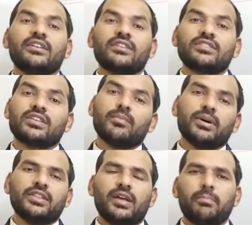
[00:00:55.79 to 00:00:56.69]
some
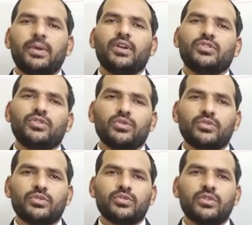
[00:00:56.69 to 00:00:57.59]
other
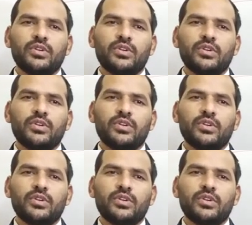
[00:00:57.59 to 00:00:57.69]
PSUs.